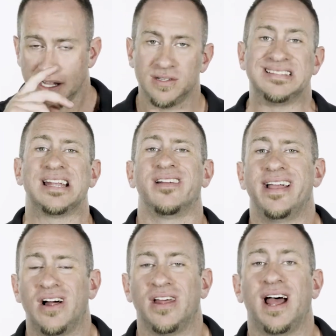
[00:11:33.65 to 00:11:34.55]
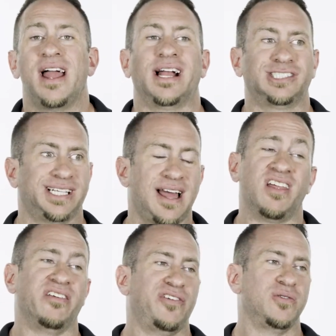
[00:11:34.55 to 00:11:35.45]
So Darielle and I actually got
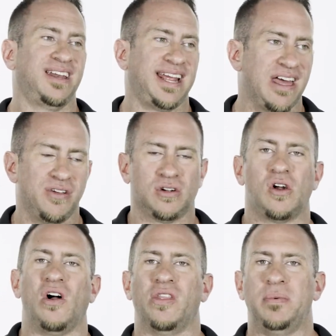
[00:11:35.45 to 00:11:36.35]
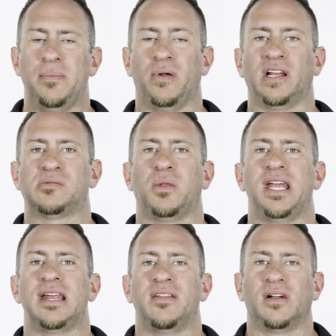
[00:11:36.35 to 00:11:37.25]
on the phone together, called the people, and
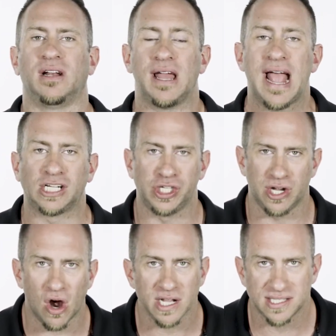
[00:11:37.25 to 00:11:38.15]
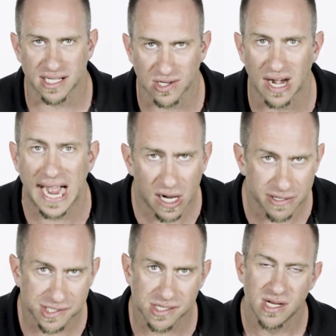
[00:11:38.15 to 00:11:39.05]
explained how they're going to actually cost us our
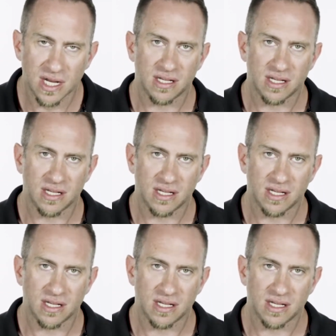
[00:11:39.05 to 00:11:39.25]
house.